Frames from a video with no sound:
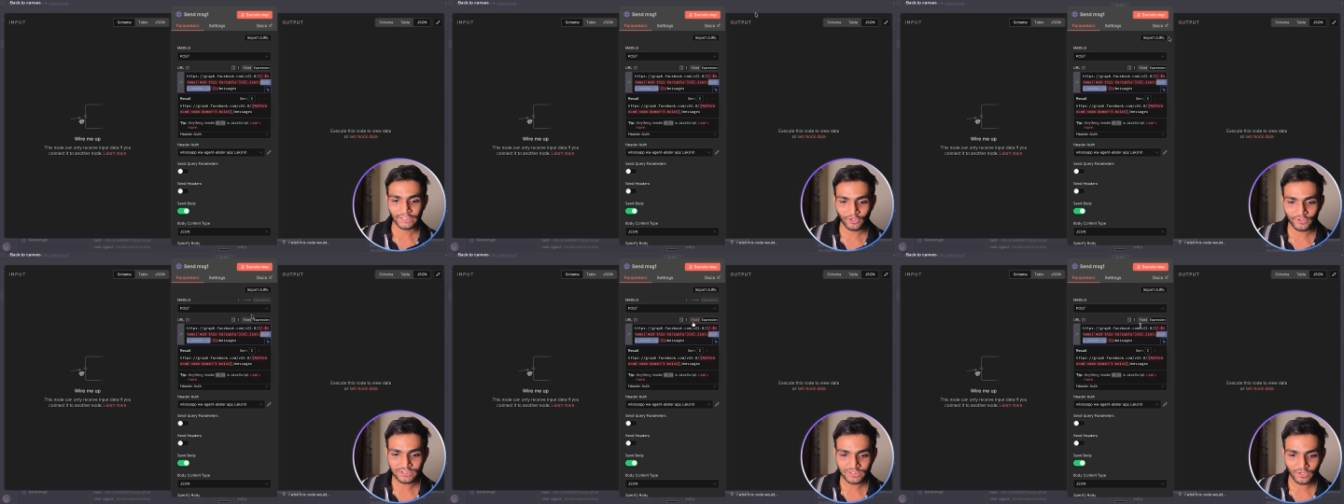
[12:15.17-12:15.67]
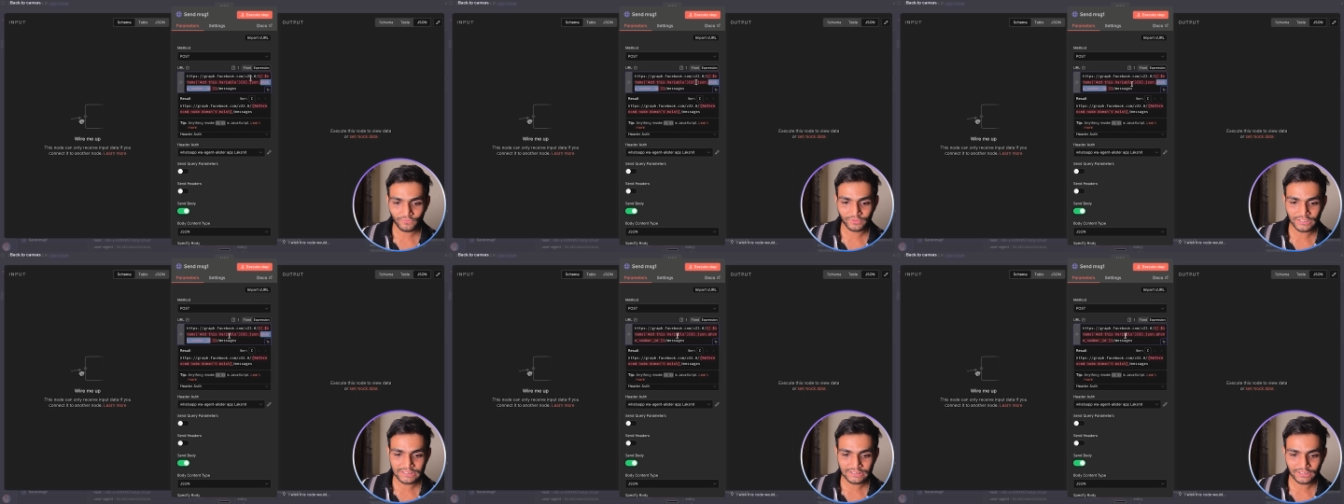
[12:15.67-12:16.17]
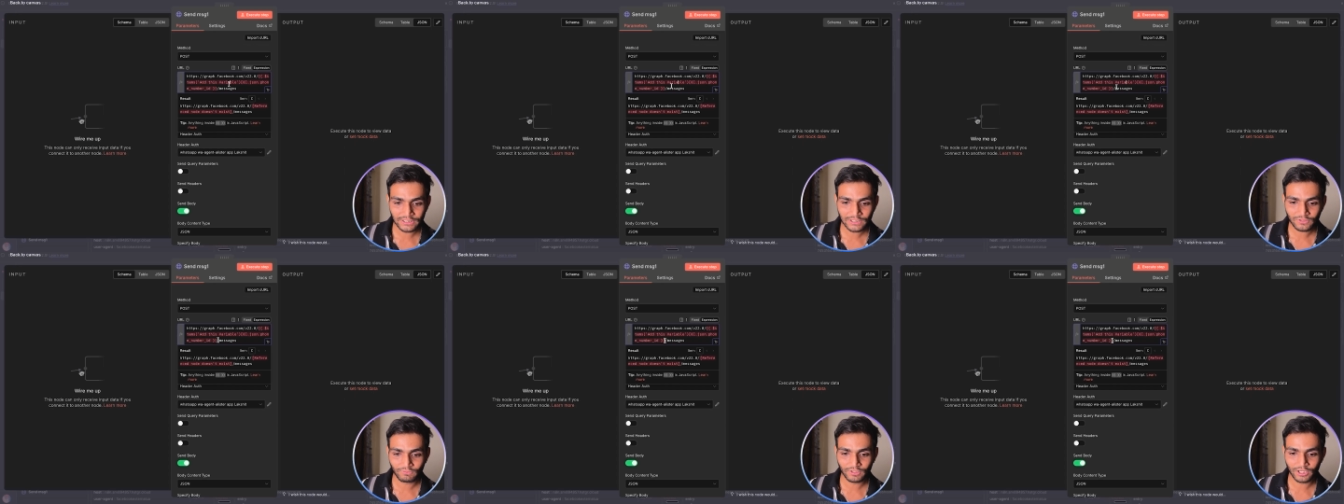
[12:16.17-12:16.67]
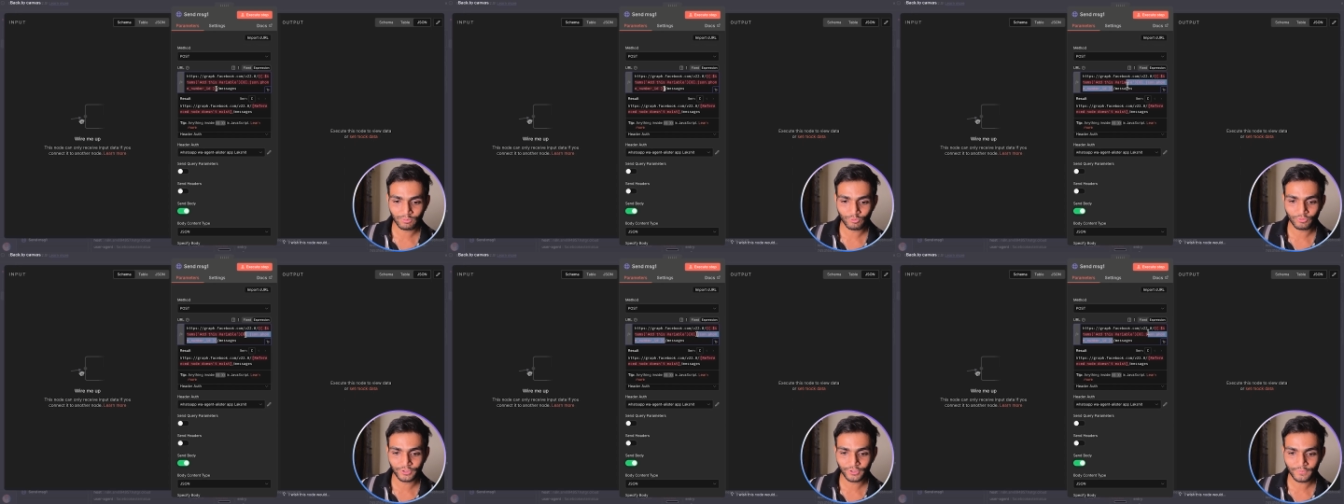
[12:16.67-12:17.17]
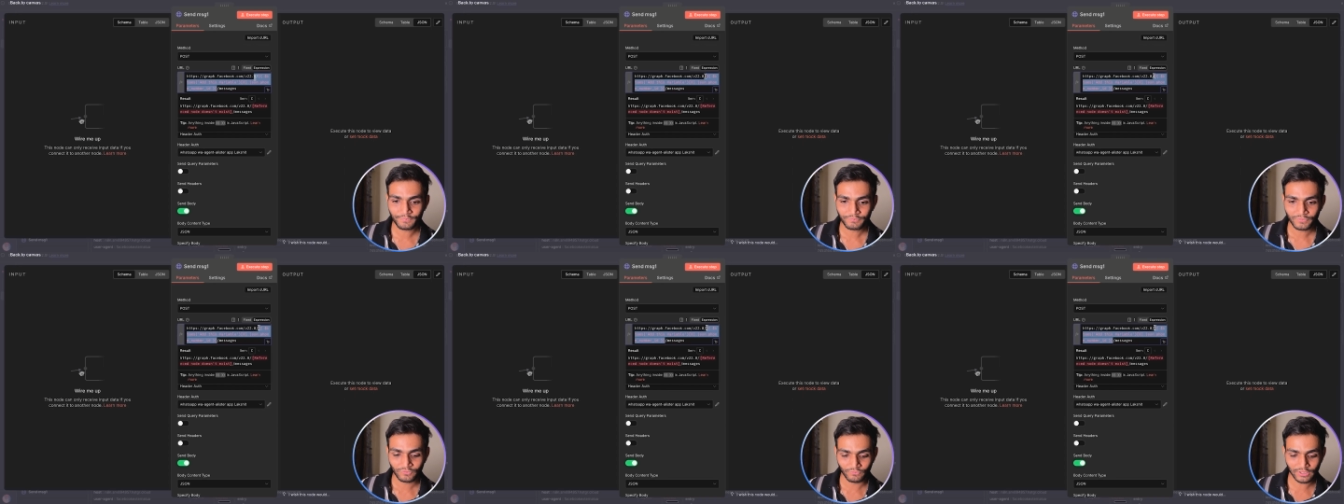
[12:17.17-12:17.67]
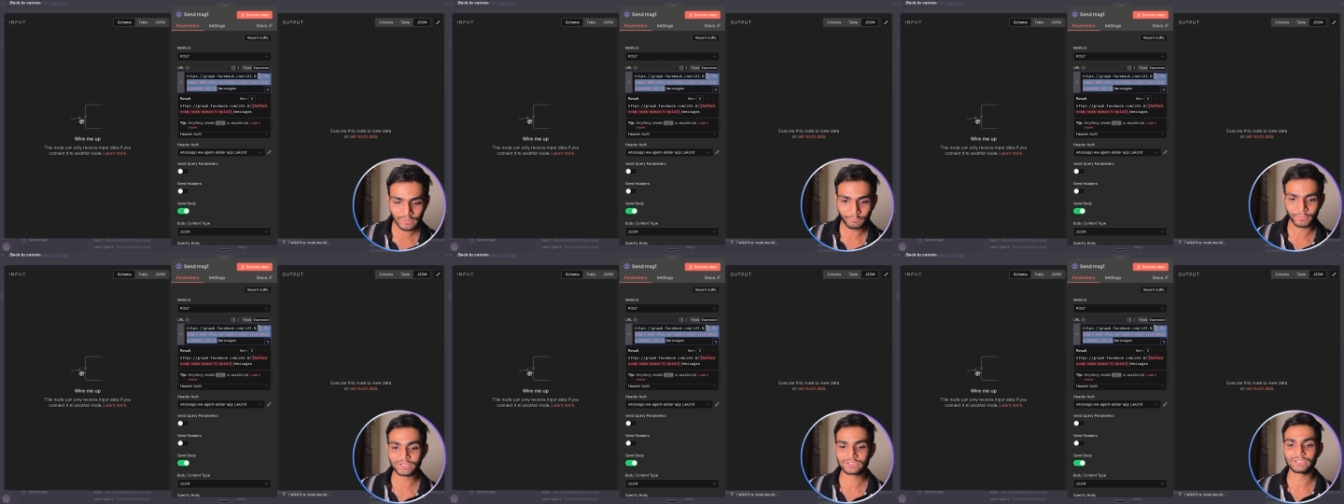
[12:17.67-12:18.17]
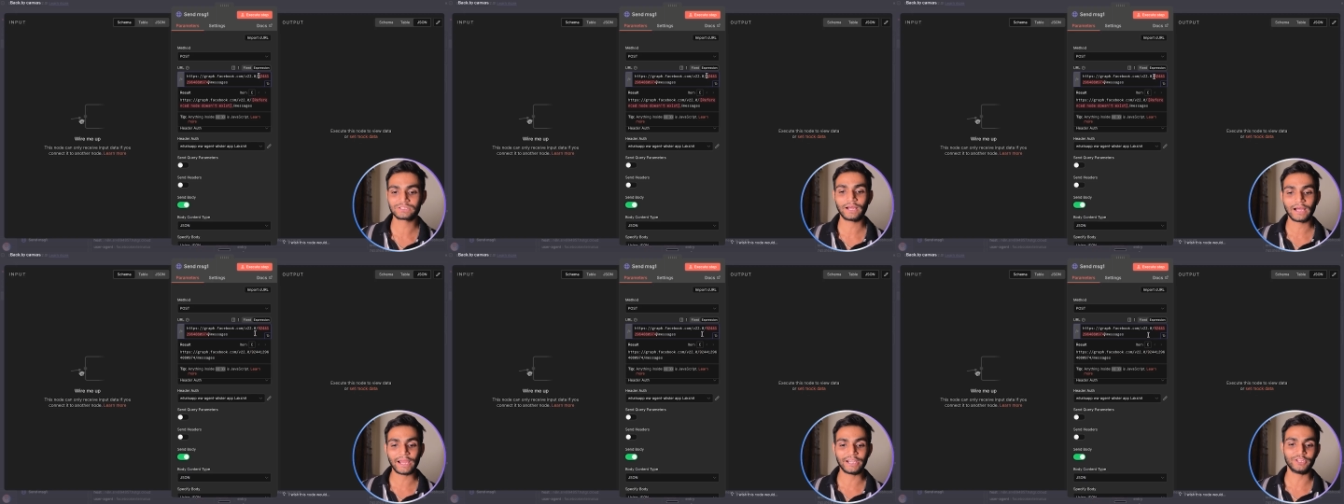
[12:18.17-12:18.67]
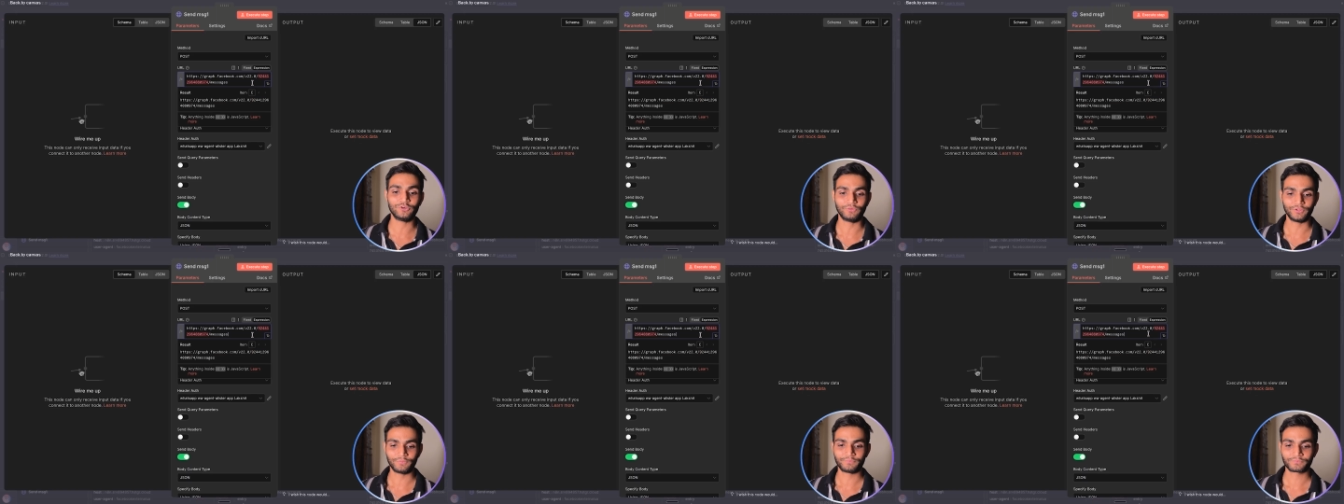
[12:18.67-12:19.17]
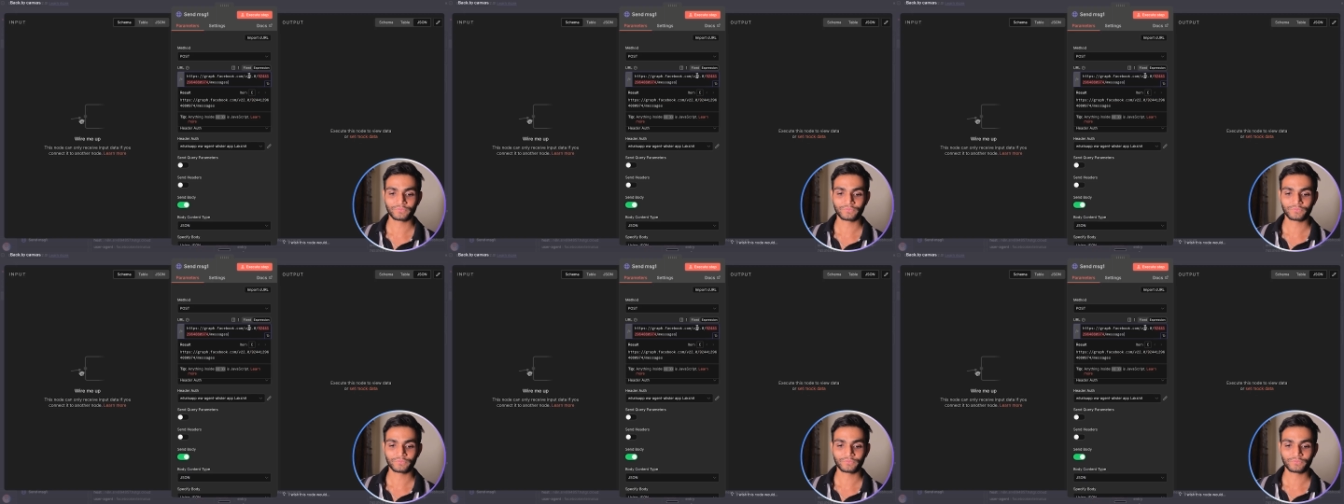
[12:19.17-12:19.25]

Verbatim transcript: now instead of this thing we'll come over here we'll paste this id over here